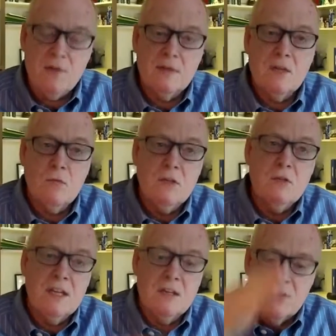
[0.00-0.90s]
And when you
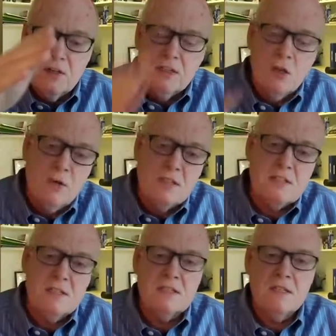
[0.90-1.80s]
get a very low
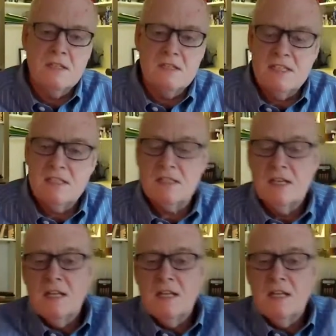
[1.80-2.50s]
incidence of disease,